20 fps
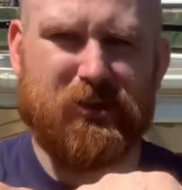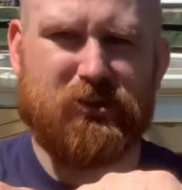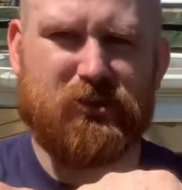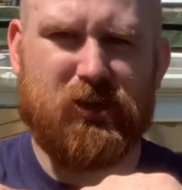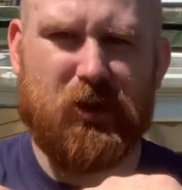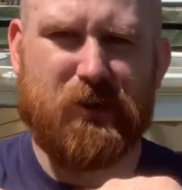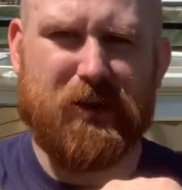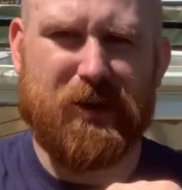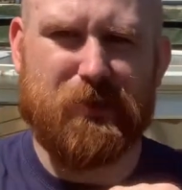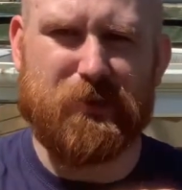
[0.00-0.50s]

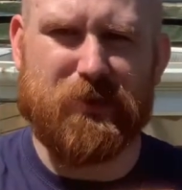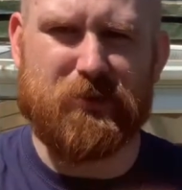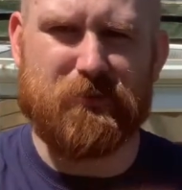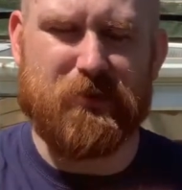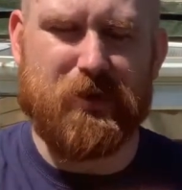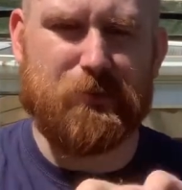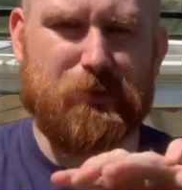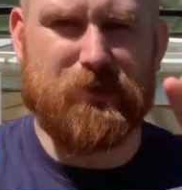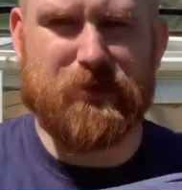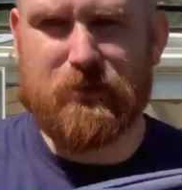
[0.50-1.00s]
Don't hit with the
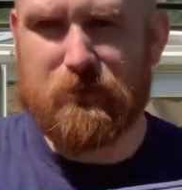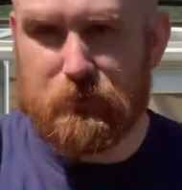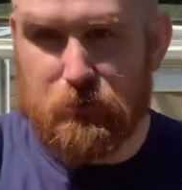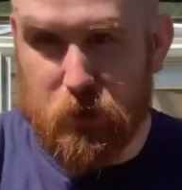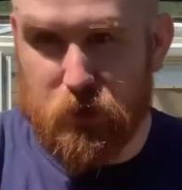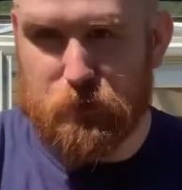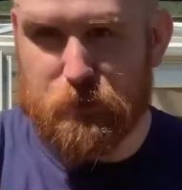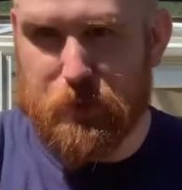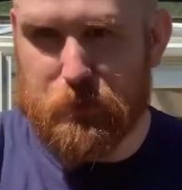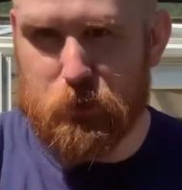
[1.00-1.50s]
ribs.
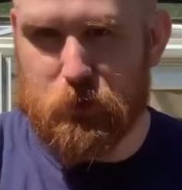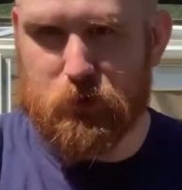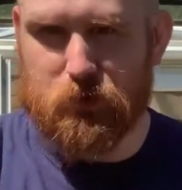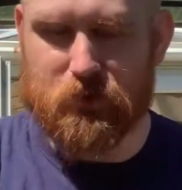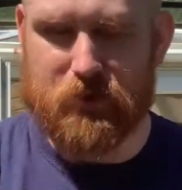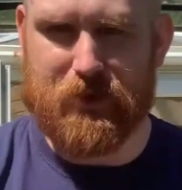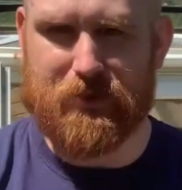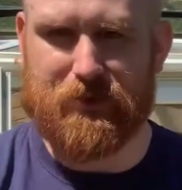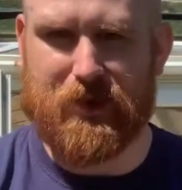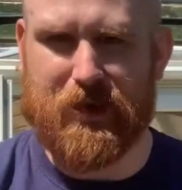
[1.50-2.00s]
Most people would
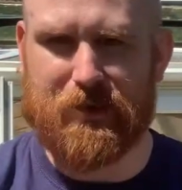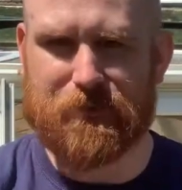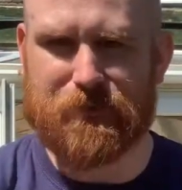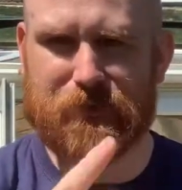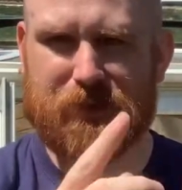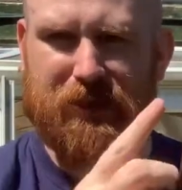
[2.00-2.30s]
agree on that.